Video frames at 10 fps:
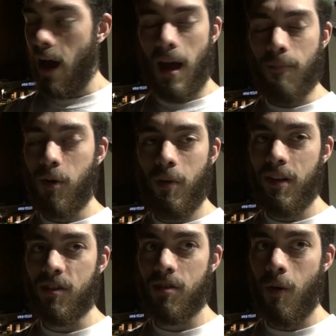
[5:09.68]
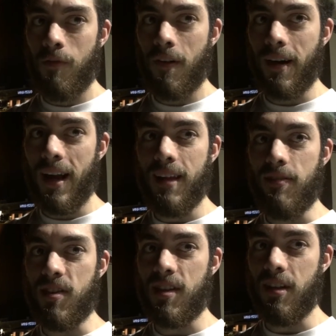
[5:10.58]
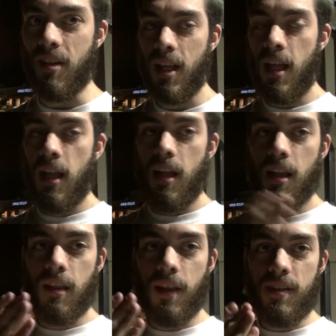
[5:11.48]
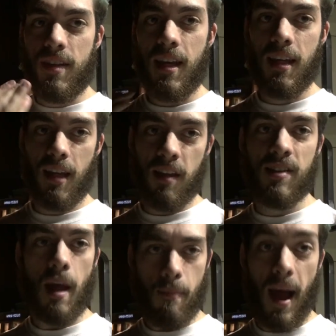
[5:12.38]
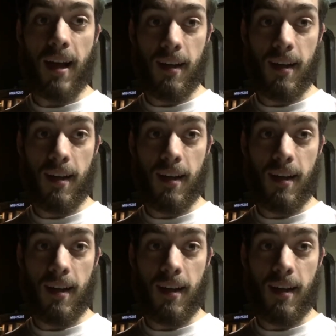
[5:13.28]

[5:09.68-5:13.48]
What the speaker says: I'm going so far ahead even still. Let's take it a step back